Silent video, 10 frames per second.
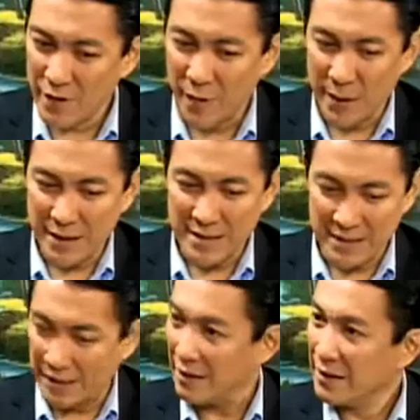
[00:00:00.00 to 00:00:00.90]
if a mother is
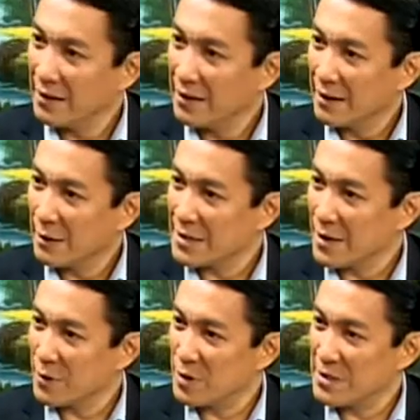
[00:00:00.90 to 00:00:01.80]
ill, let's say
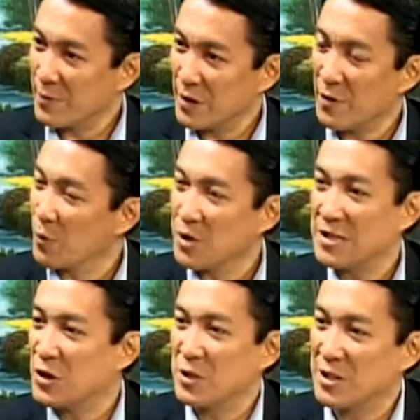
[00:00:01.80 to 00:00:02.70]
with something even more
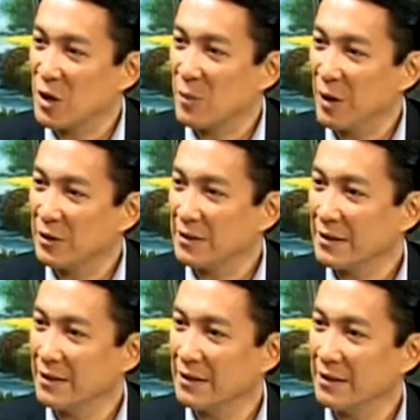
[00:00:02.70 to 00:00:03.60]
serious, we talk about
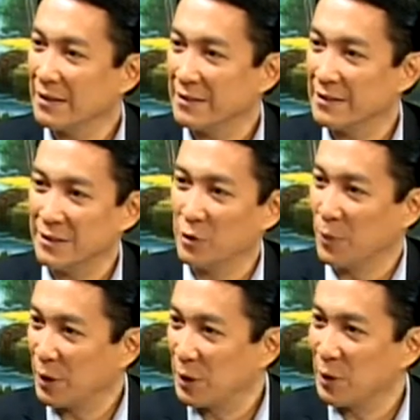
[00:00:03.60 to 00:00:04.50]

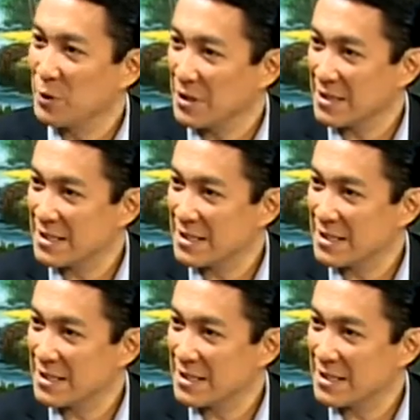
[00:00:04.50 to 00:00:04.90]
tuberculosis.